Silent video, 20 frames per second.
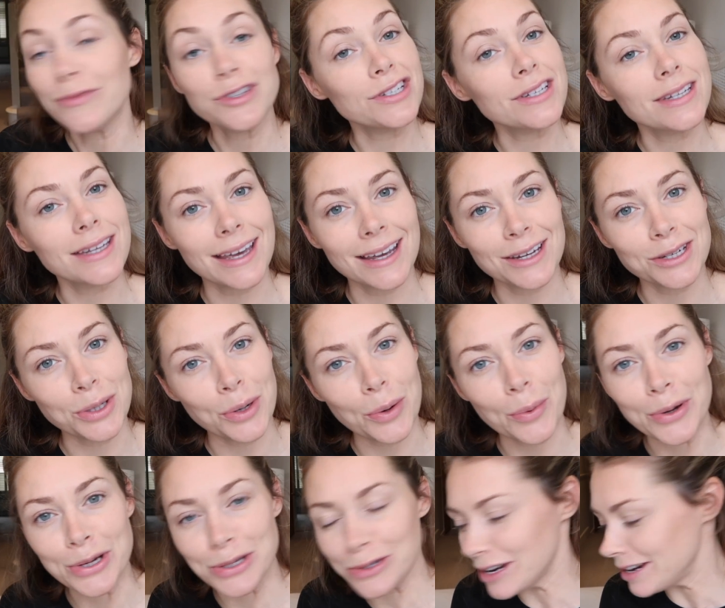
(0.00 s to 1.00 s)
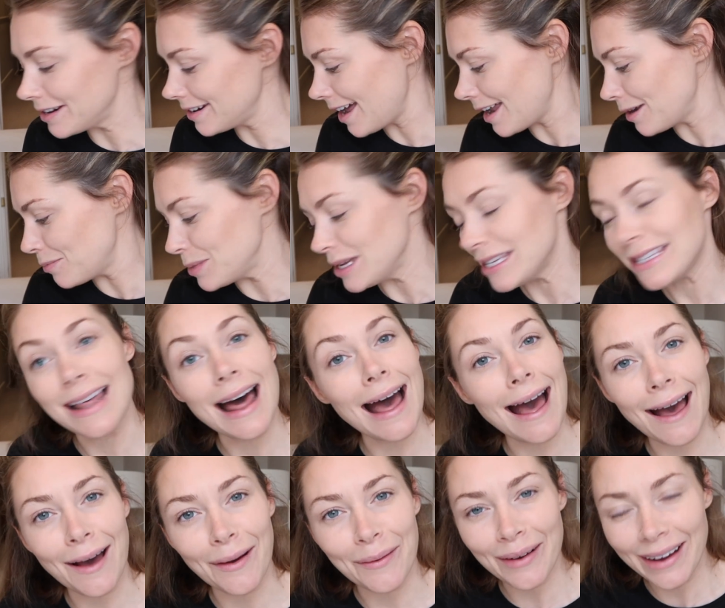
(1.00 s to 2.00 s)
just in case you're wondering, I've missed that
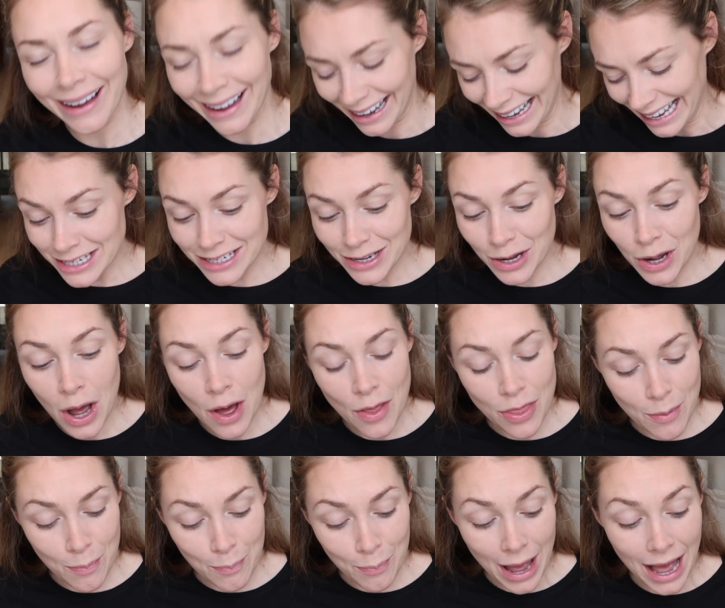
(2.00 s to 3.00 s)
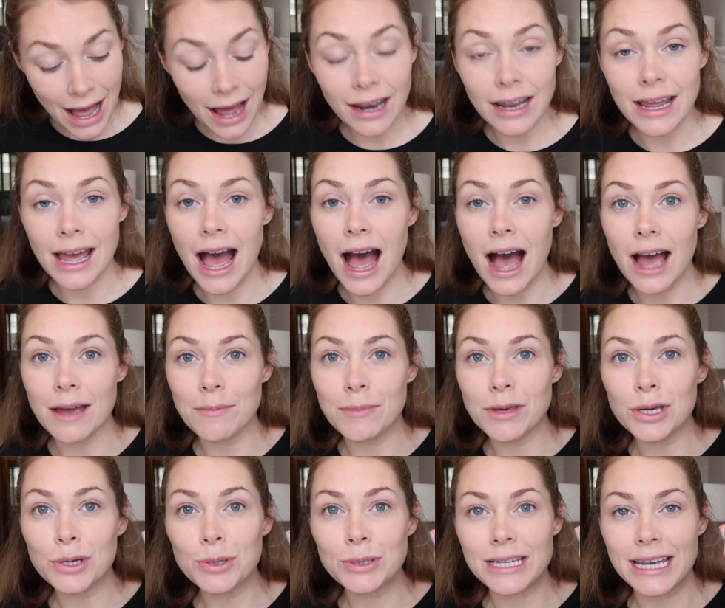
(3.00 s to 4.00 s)
out. So the palette I'm
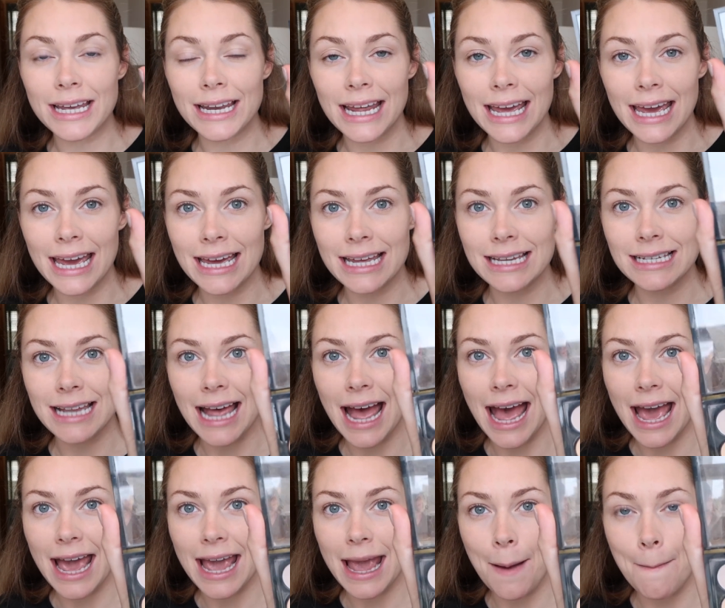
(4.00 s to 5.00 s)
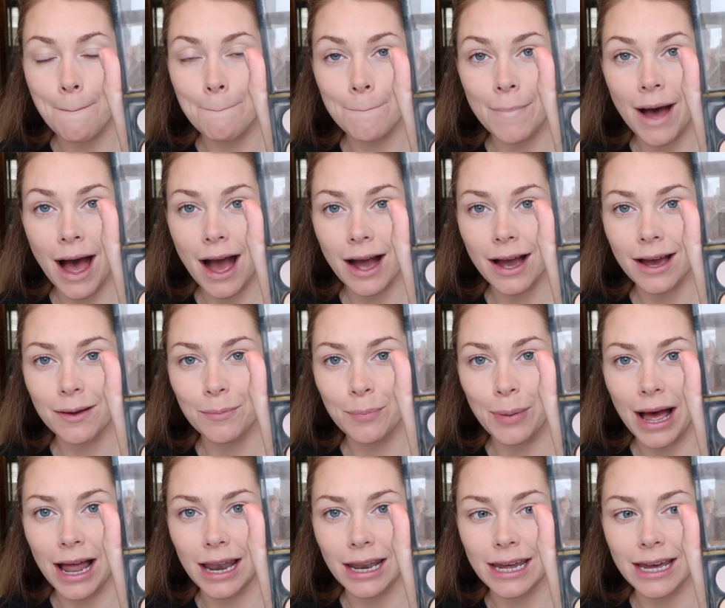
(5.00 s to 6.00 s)
using is a MAC
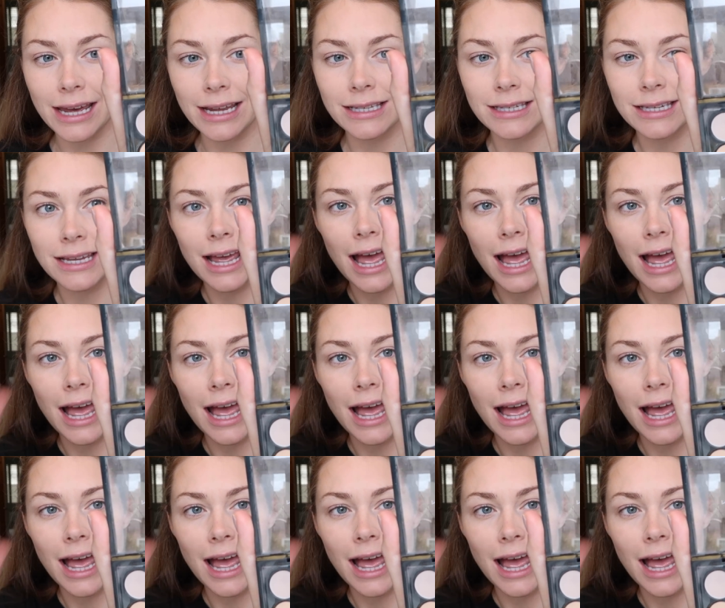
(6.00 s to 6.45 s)
palette.